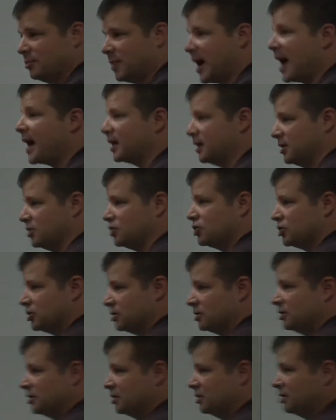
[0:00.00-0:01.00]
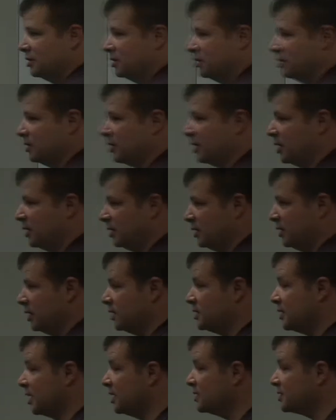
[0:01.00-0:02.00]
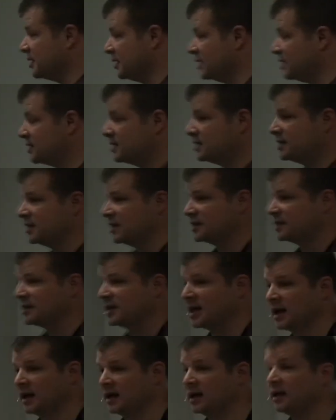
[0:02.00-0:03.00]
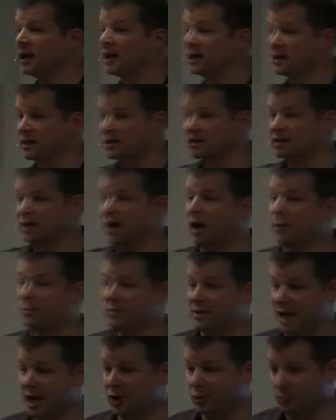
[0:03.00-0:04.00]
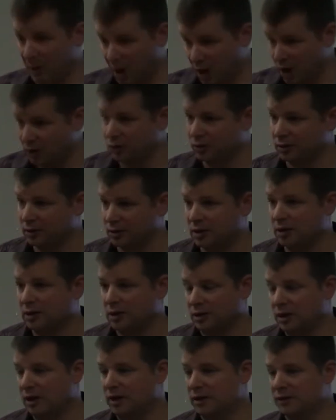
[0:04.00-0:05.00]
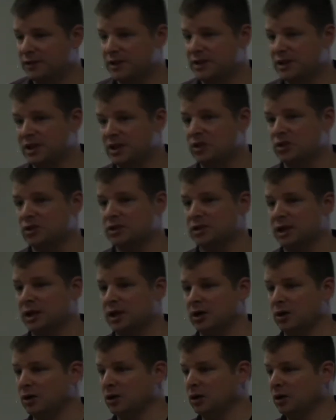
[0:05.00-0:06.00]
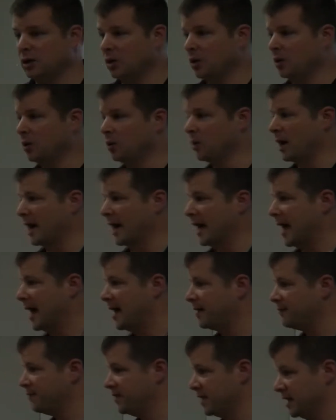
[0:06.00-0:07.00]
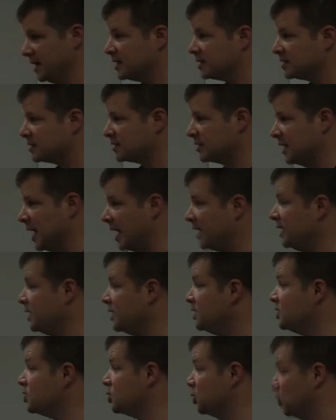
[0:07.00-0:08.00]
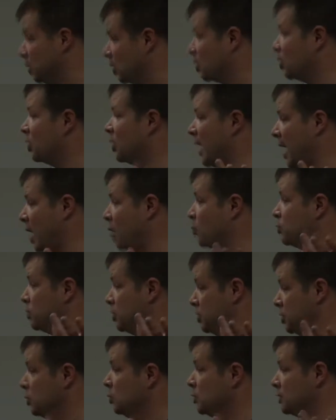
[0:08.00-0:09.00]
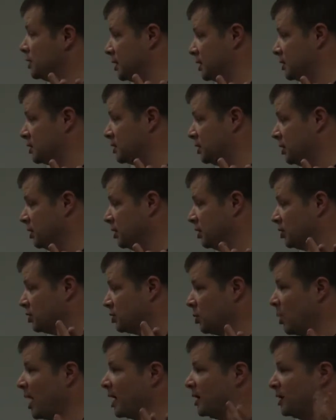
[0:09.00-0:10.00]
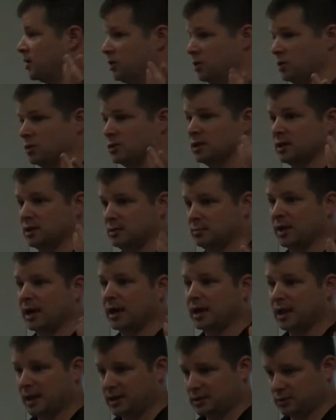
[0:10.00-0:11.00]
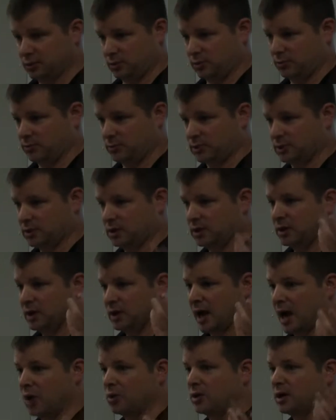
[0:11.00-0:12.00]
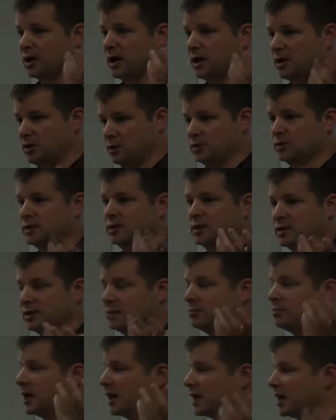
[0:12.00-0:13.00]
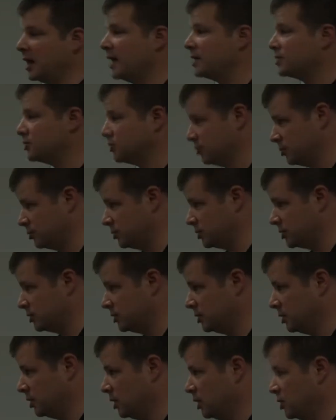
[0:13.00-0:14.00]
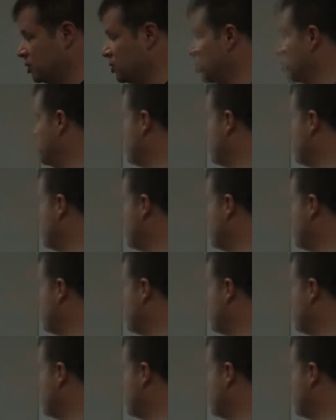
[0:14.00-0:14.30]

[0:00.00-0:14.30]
package, right? It does this, it does that. And again, this top-down model of the teacher saying, oh, I have this, I need to learn how to use it so I can use it in my classrooms. How can I use this in my classrooms? So